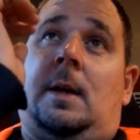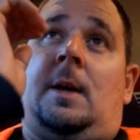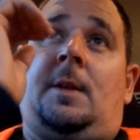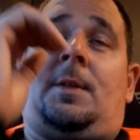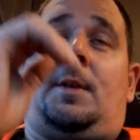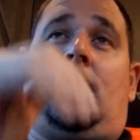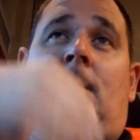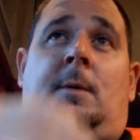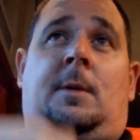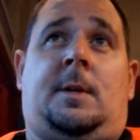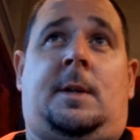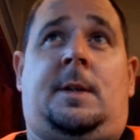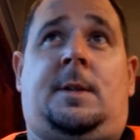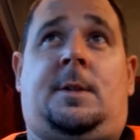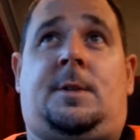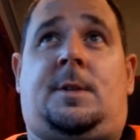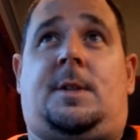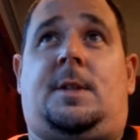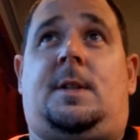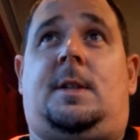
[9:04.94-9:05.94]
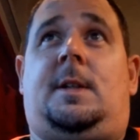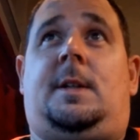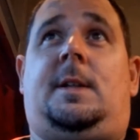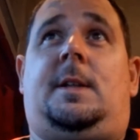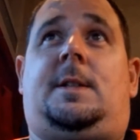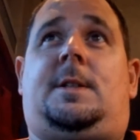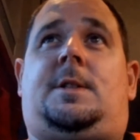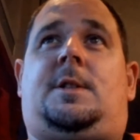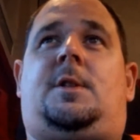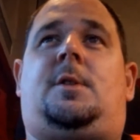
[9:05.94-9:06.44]
I think what it does, it,
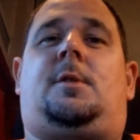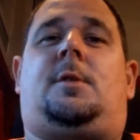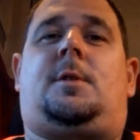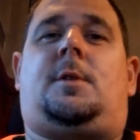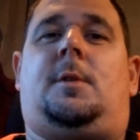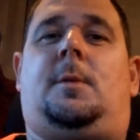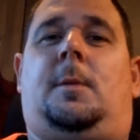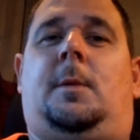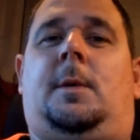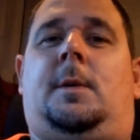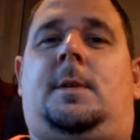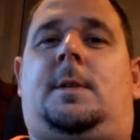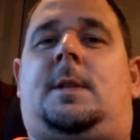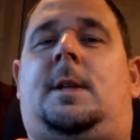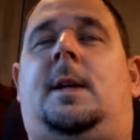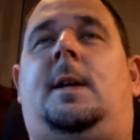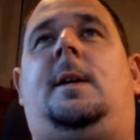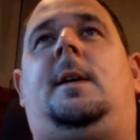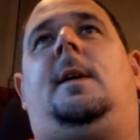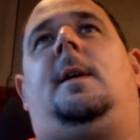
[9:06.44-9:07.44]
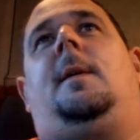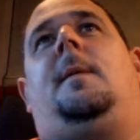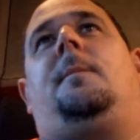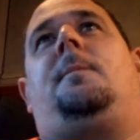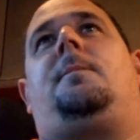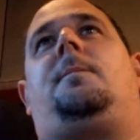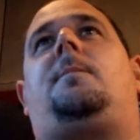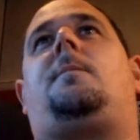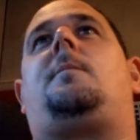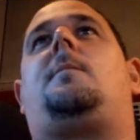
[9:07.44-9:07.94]
it sucks up water.
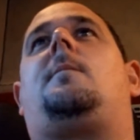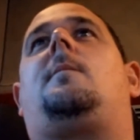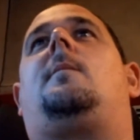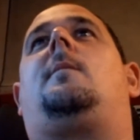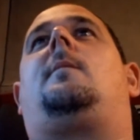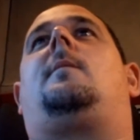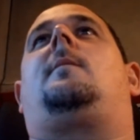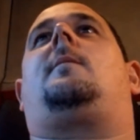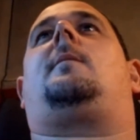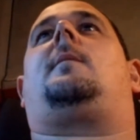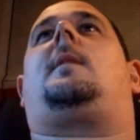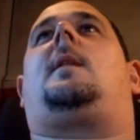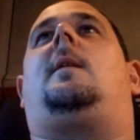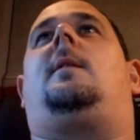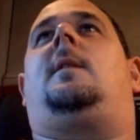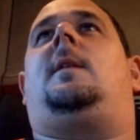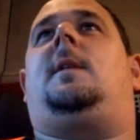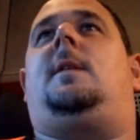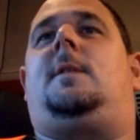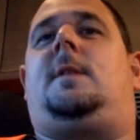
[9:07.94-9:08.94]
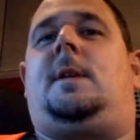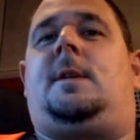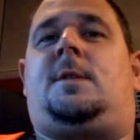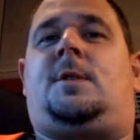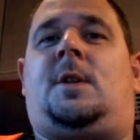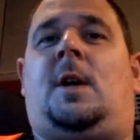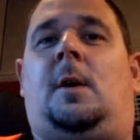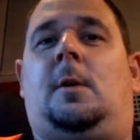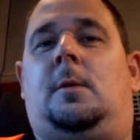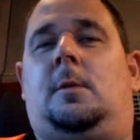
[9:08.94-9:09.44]
The
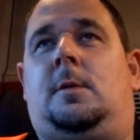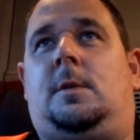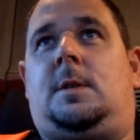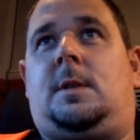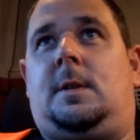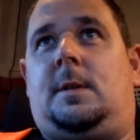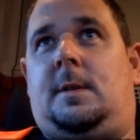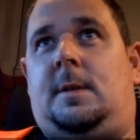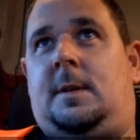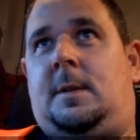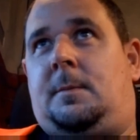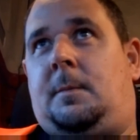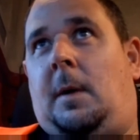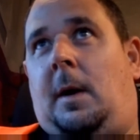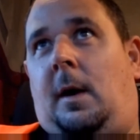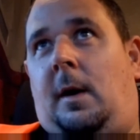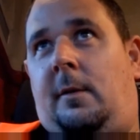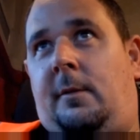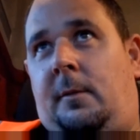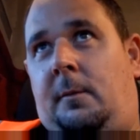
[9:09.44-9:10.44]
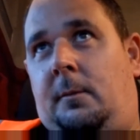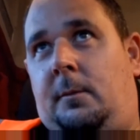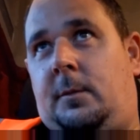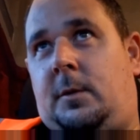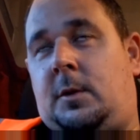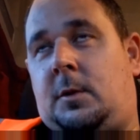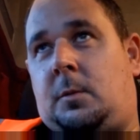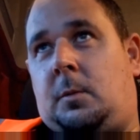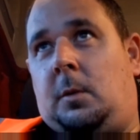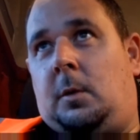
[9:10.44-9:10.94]
soles, there's part of them
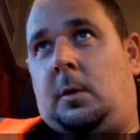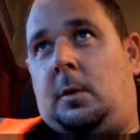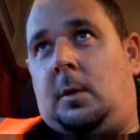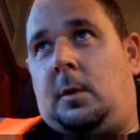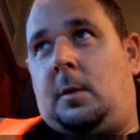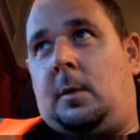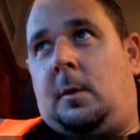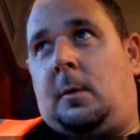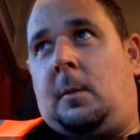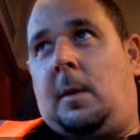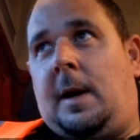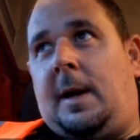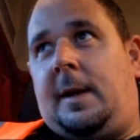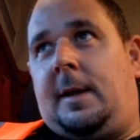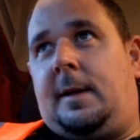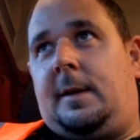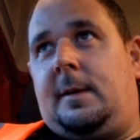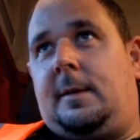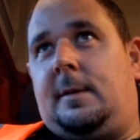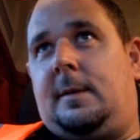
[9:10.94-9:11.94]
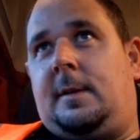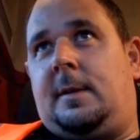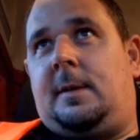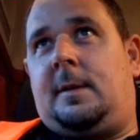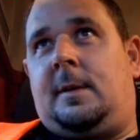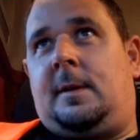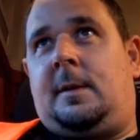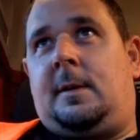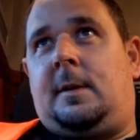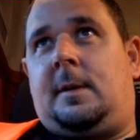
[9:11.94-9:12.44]
just worn away
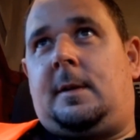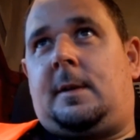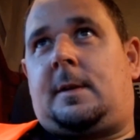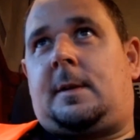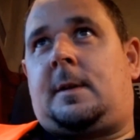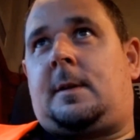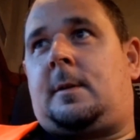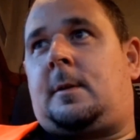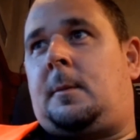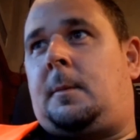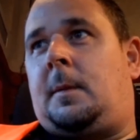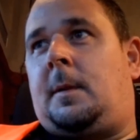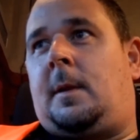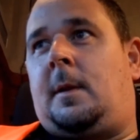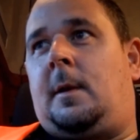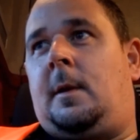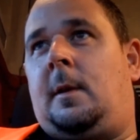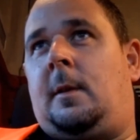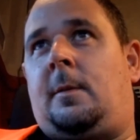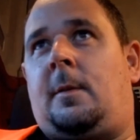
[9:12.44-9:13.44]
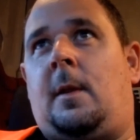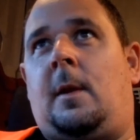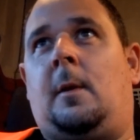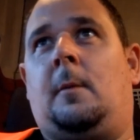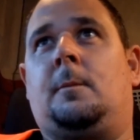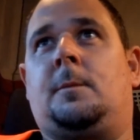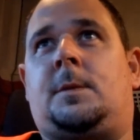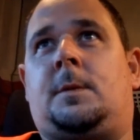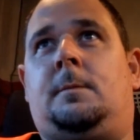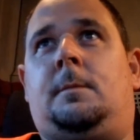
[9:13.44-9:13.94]
and couple of the, the
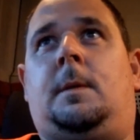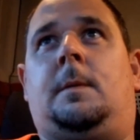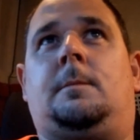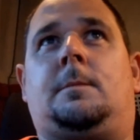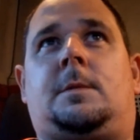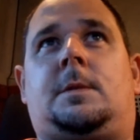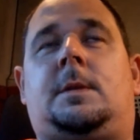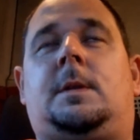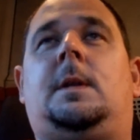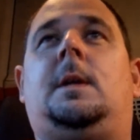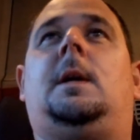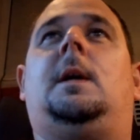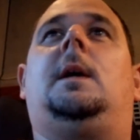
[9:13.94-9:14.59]
lumps and bumps